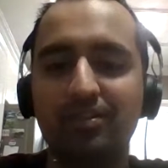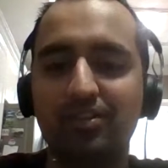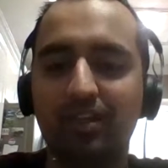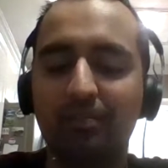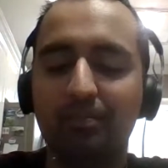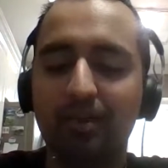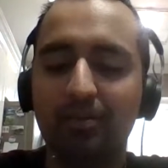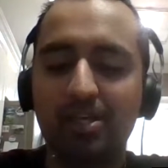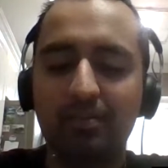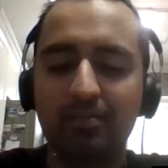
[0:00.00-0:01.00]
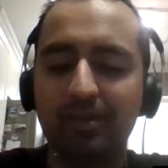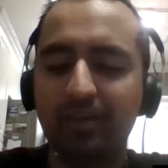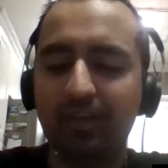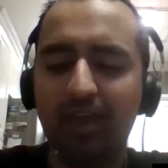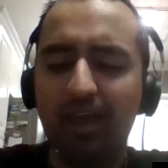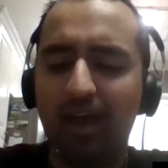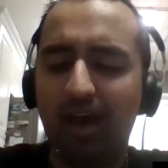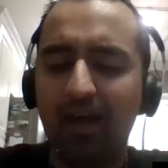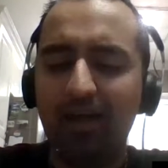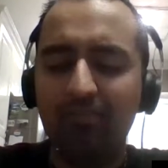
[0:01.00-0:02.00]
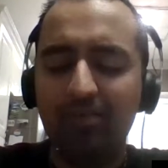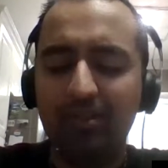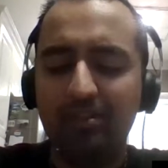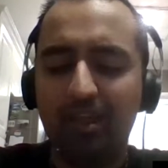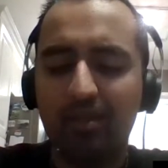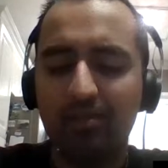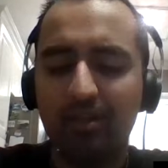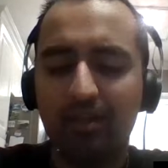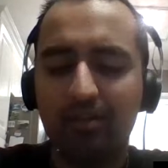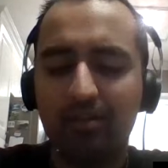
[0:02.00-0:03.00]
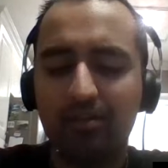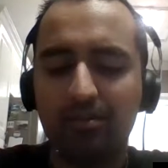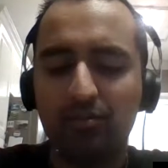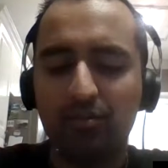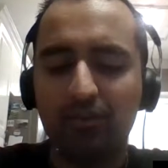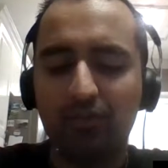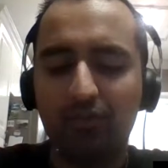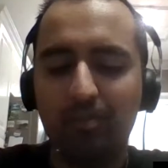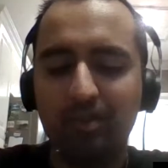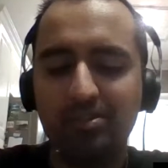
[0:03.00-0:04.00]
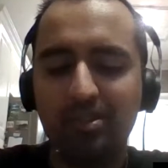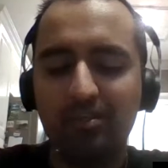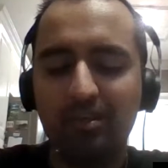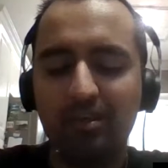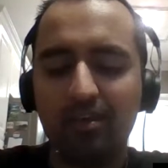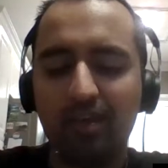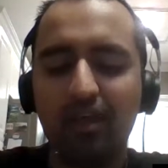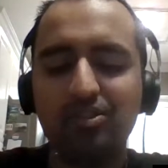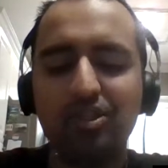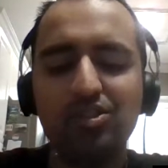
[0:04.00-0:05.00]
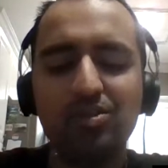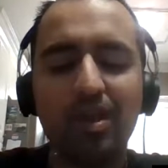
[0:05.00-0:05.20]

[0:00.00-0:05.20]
This online play was coming, but I haven't played the game in 3-4 months, I think, and it's also